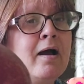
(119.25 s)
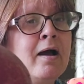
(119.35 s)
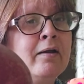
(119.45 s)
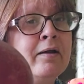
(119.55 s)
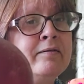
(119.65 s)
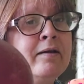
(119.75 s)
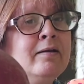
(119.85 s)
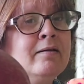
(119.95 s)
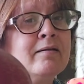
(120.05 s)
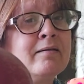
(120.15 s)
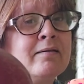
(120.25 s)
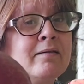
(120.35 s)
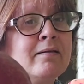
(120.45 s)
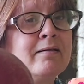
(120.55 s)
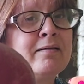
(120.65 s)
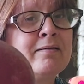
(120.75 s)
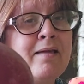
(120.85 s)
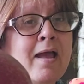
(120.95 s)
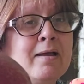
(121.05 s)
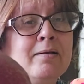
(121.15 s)
and I didn't
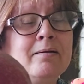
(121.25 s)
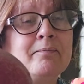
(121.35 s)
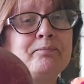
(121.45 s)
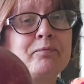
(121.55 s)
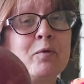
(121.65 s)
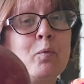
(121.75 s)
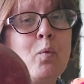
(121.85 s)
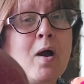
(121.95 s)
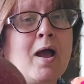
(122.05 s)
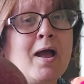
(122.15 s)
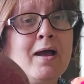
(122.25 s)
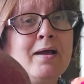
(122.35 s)
say which